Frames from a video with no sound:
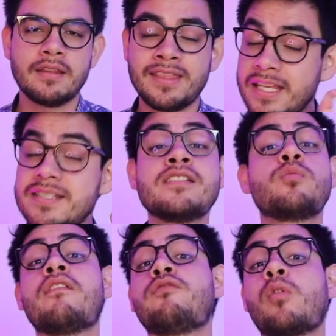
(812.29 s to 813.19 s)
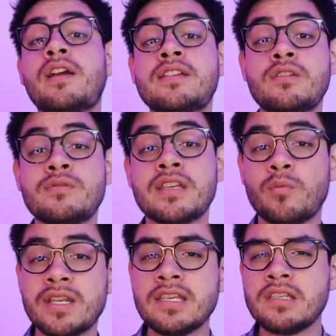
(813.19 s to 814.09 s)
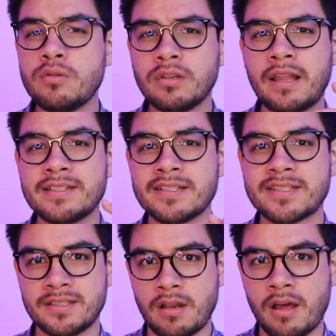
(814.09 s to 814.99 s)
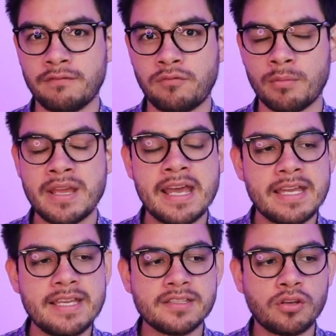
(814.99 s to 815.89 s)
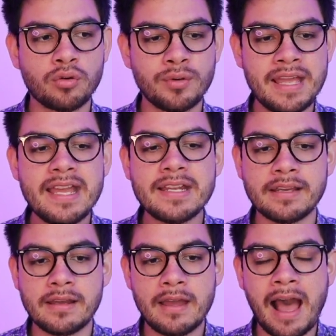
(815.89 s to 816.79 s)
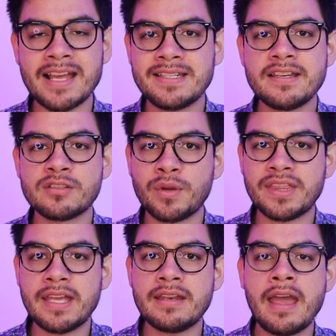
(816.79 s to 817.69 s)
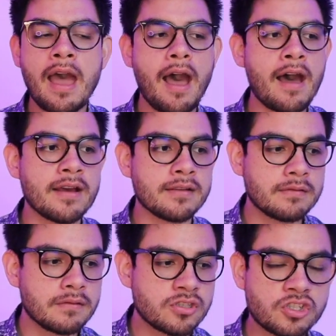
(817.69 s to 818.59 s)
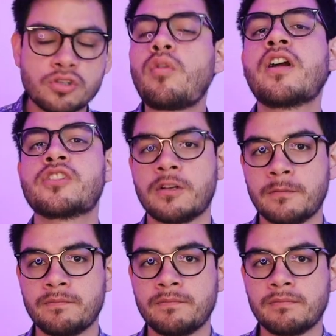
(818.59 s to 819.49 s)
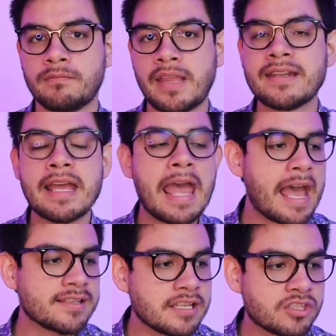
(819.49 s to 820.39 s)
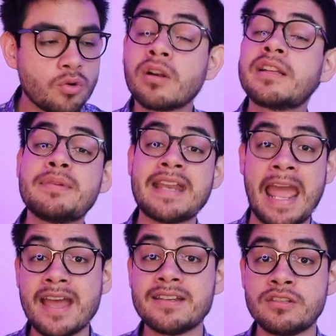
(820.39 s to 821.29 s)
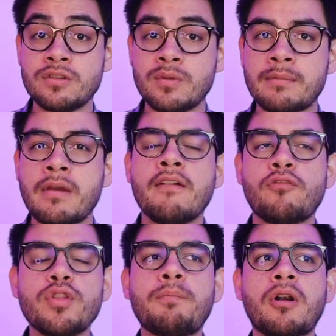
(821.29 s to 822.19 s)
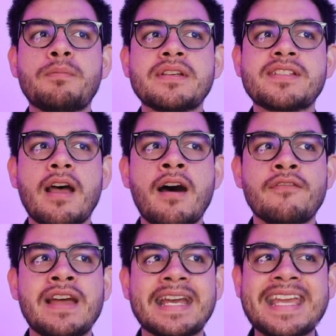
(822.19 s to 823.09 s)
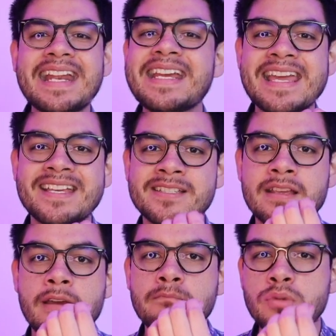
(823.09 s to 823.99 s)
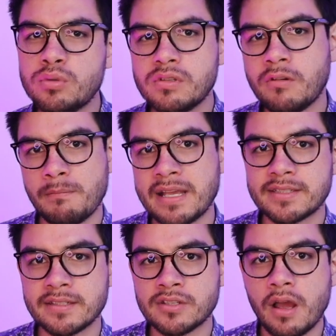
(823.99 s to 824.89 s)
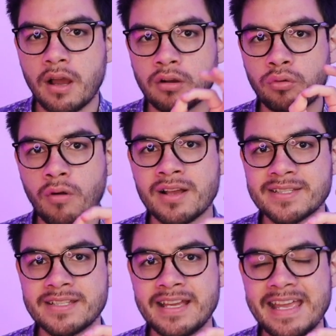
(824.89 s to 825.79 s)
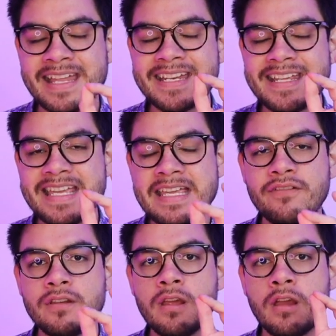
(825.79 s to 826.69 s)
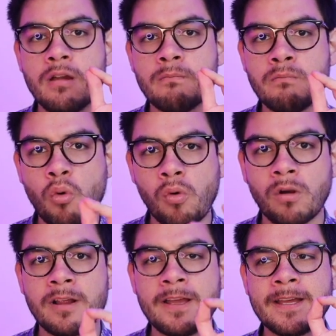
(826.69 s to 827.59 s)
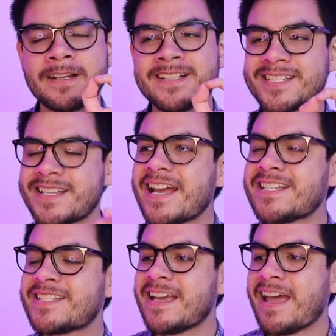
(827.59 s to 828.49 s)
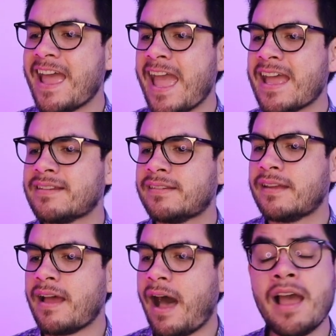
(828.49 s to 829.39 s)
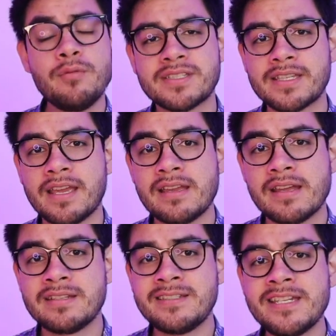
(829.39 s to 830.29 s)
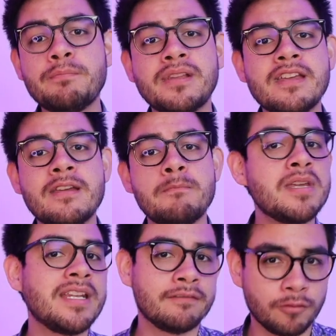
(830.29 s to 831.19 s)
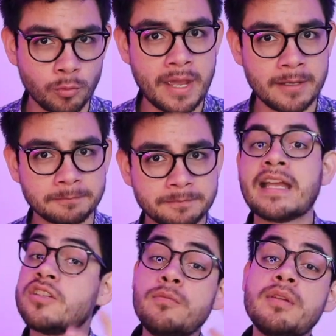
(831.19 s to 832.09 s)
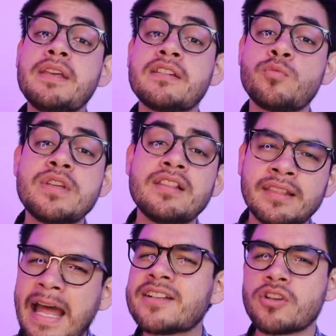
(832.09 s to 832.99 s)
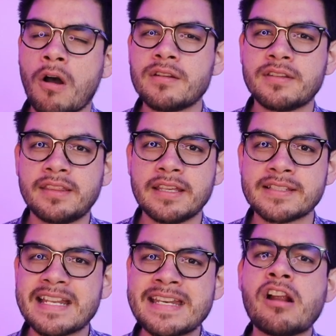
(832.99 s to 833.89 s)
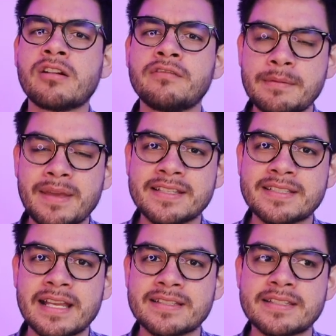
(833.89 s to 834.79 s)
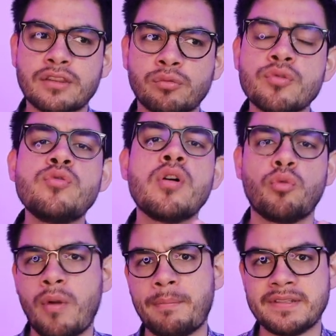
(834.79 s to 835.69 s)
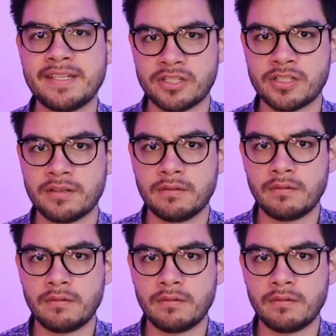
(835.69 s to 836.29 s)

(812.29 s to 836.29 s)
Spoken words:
This is what Fauré is using when he utilizes sonata form. He's creating ideas within a structure that has historically been handed to him for the purpose of getting his musical message across in an even more concise and, I would say, deeply meaningful way. As human beings, we latch on to things that narratively make sense through repetition.